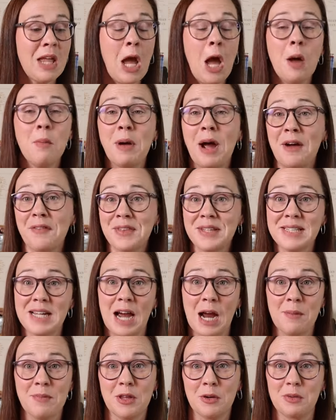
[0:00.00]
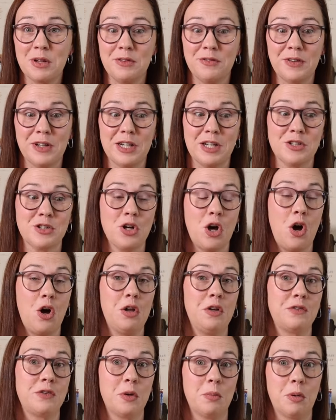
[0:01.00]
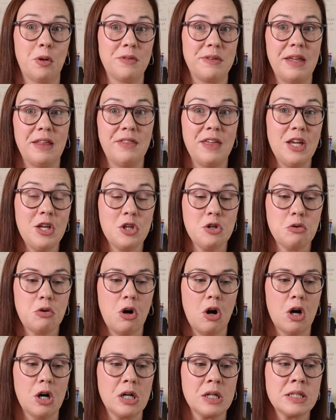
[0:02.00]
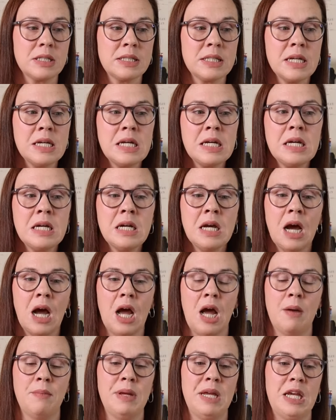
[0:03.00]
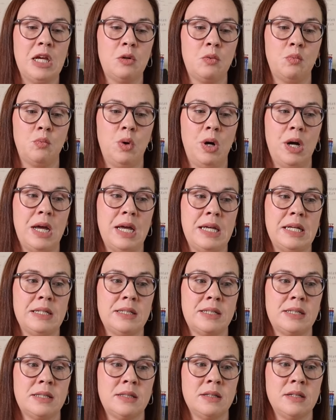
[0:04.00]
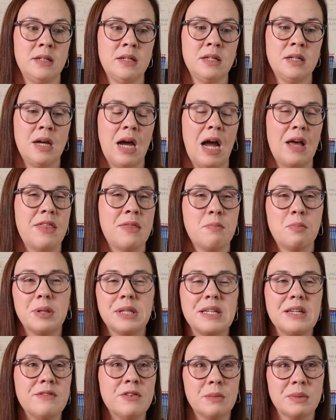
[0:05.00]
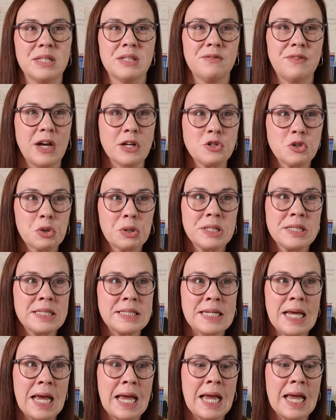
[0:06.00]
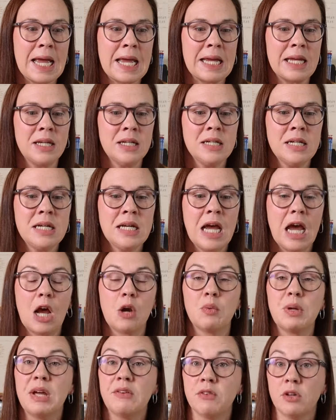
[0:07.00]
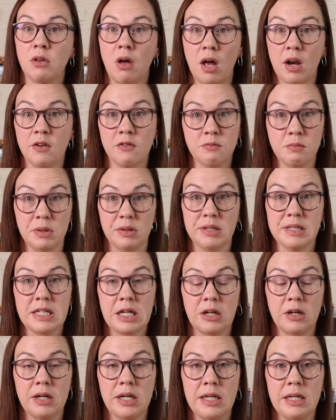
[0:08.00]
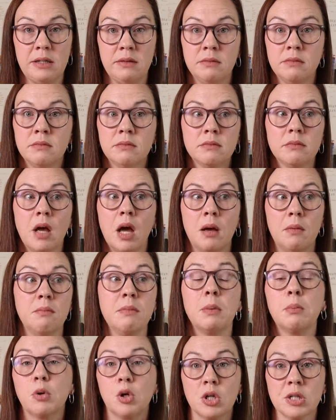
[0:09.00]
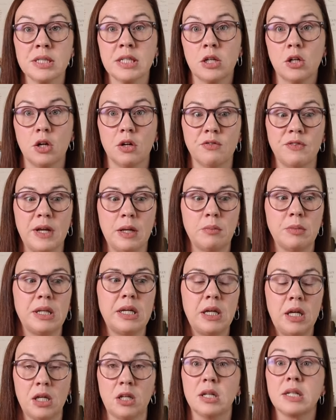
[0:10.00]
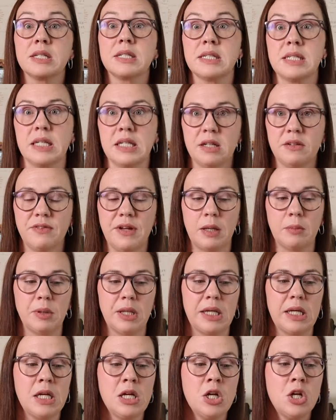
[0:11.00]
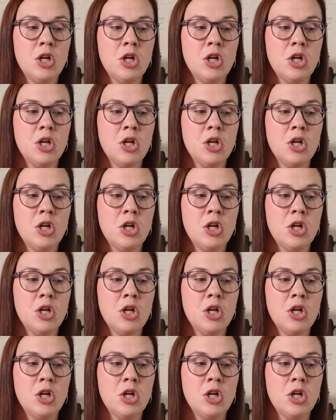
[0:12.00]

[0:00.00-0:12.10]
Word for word: About the time that we finished all of her birthday thank you cards, um, it was, I believe it was Veterans Day, and we have a lot of military uh, members in our family and extended family.